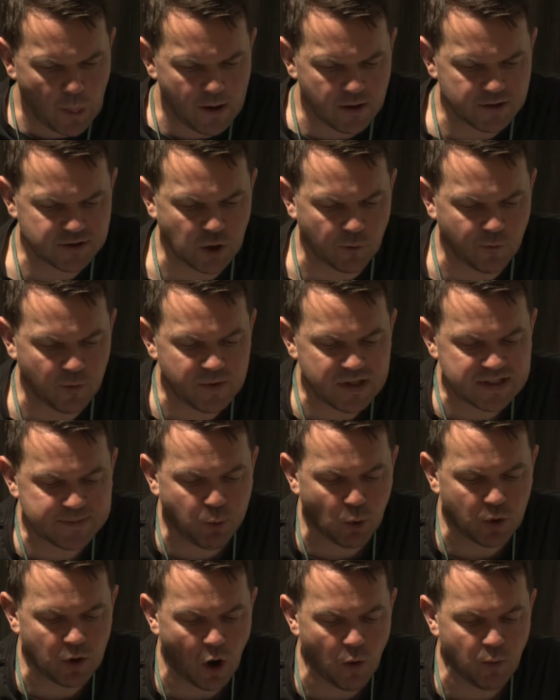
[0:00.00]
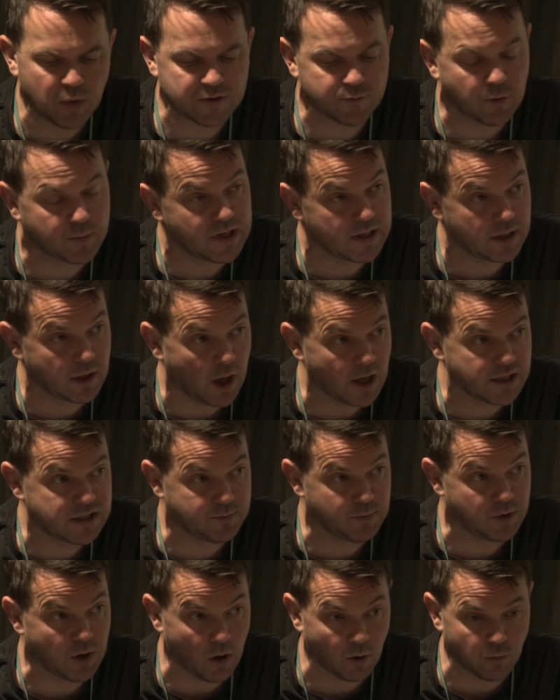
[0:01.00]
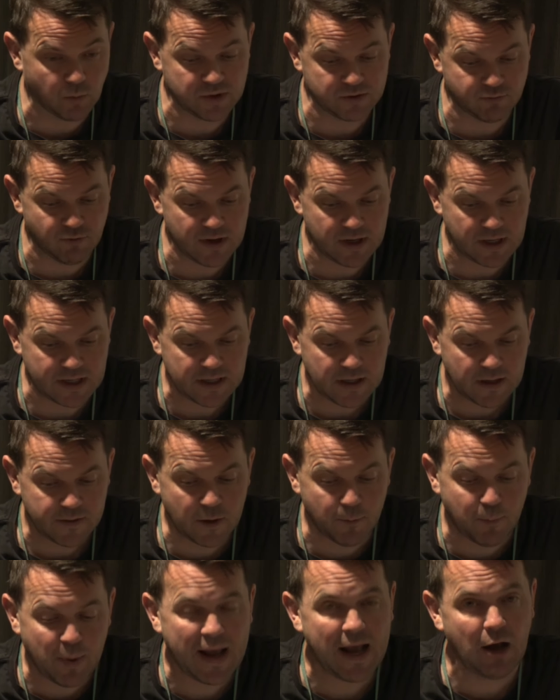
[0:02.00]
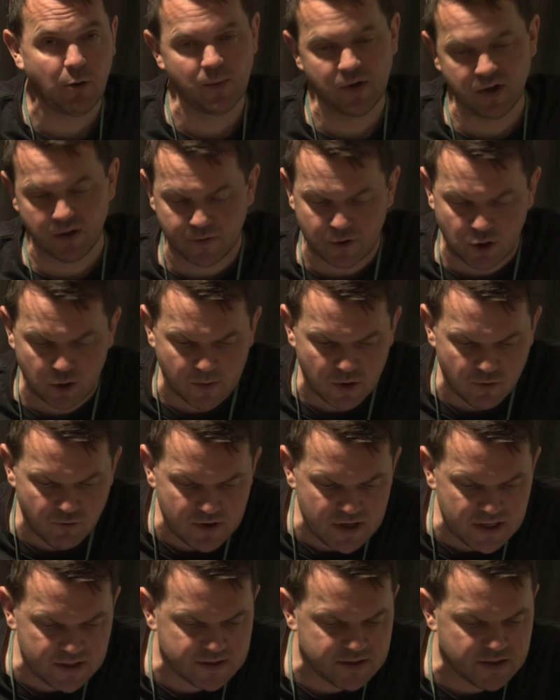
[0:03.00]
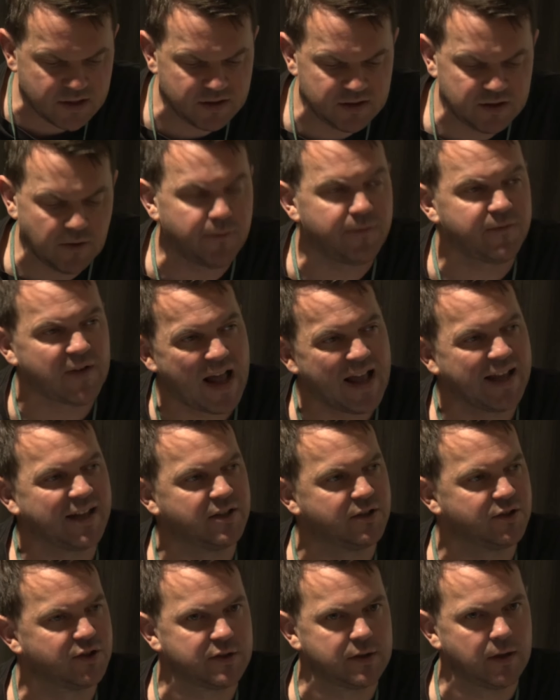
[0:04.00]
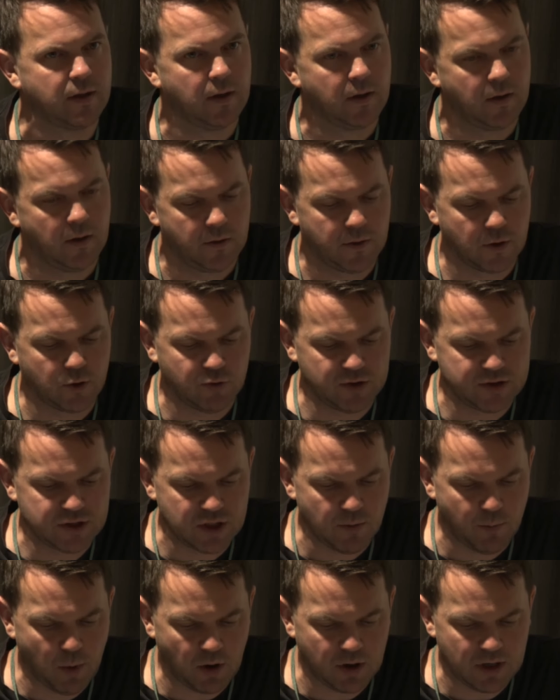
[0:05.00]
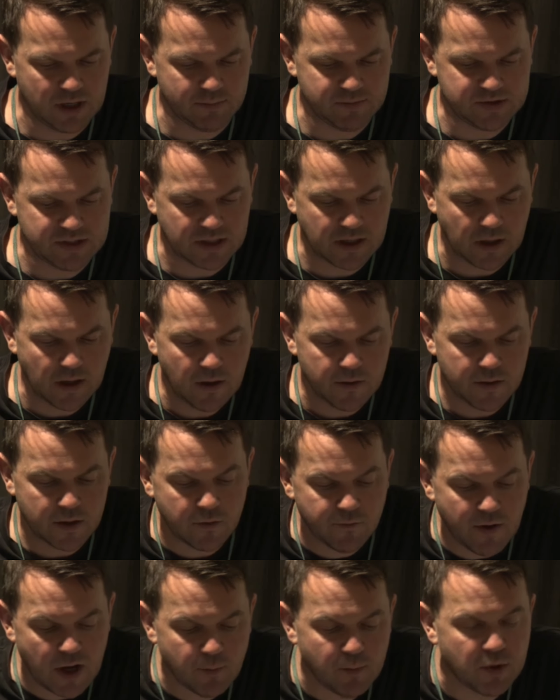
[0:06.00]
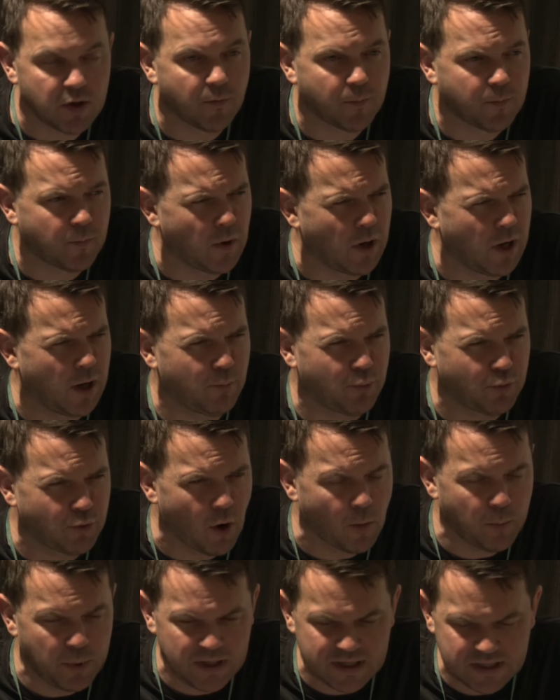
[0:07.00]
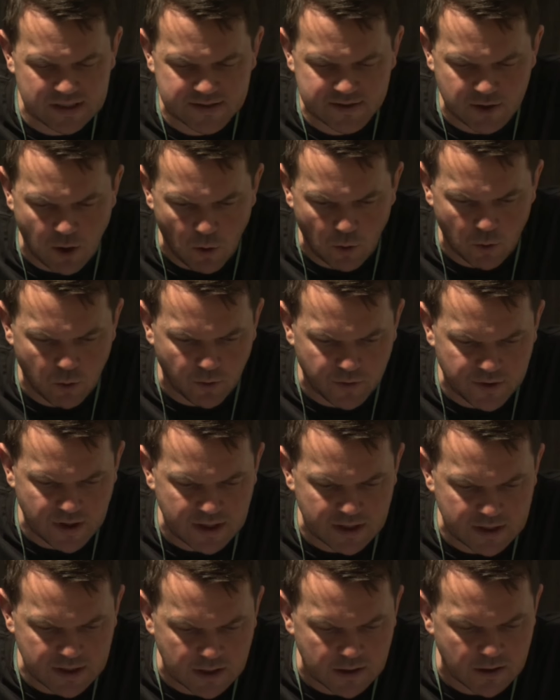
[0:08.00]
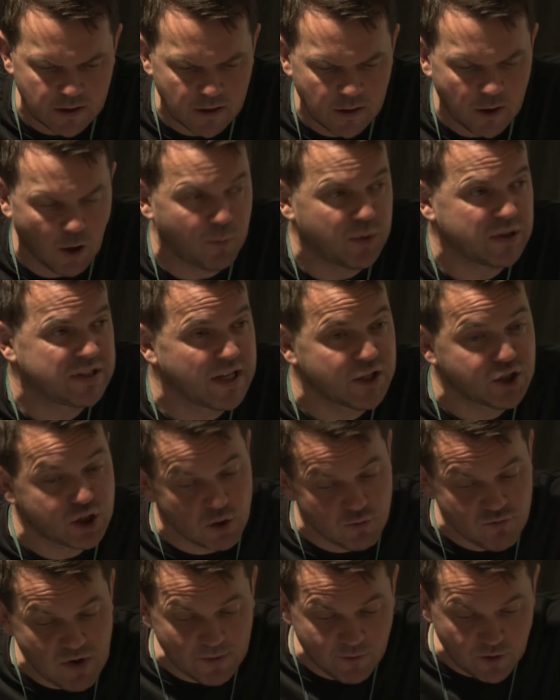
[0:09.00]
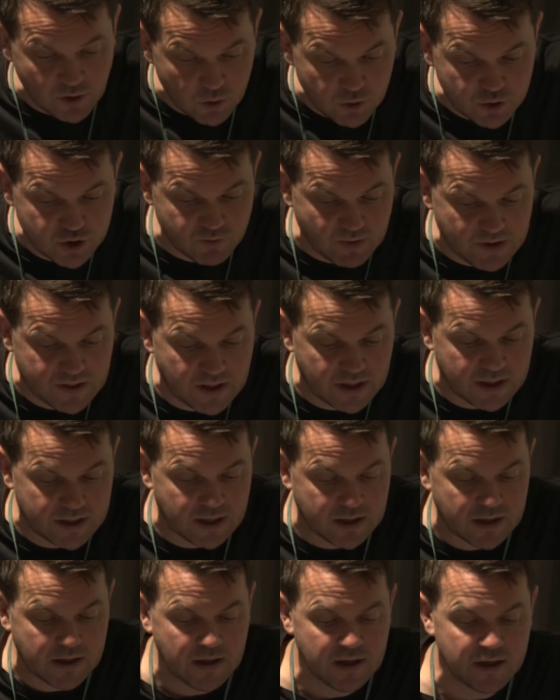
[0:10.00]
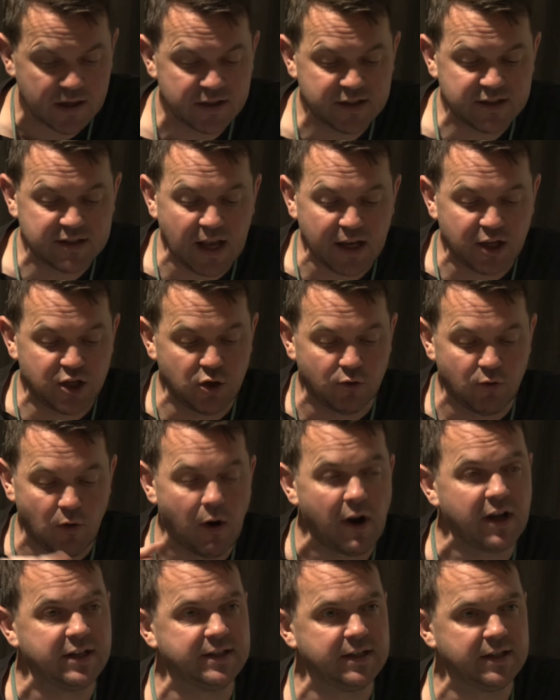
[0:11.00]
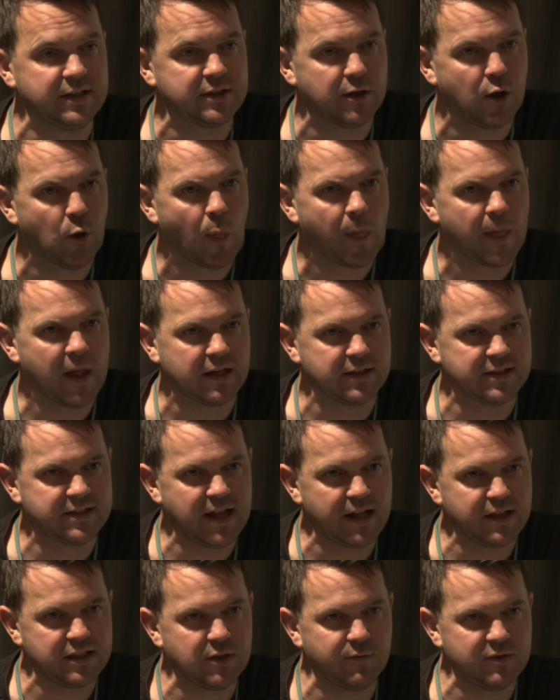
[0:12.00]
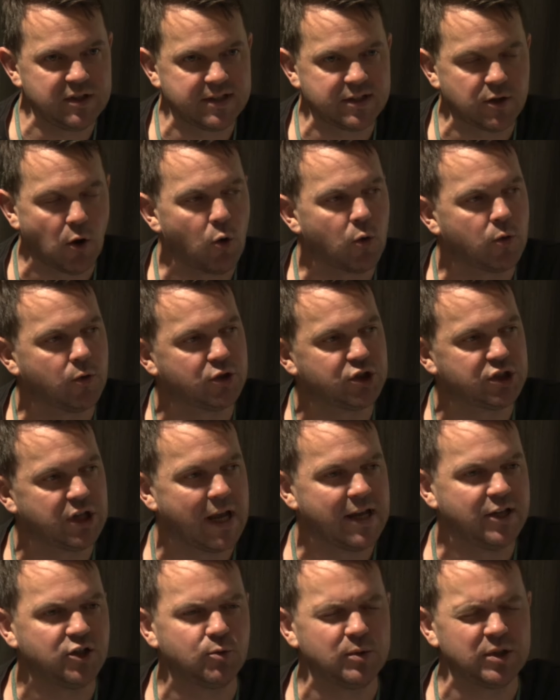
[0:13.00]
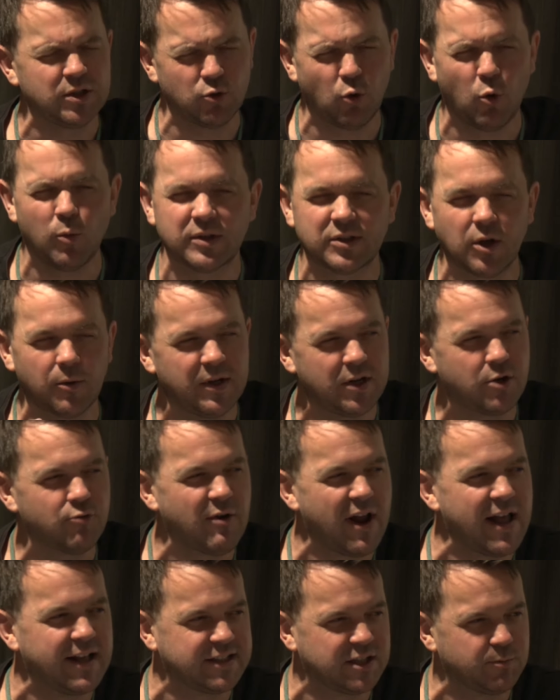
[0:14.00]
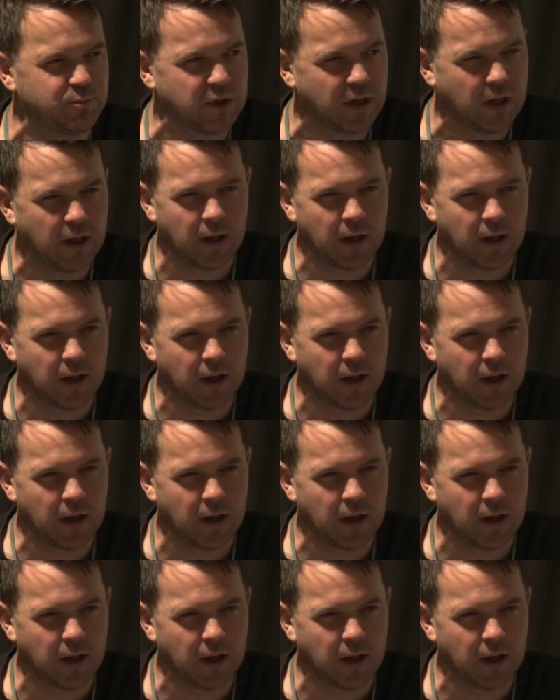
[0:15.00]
So from this point onwards, from the Enlightenment onwards, really, the empowerment of human reason defangs the Christian apocalyptic. The development of properly historical thinking, of potentially revolutionary thinking, secularizes that sense of historical change, which is almost only grasped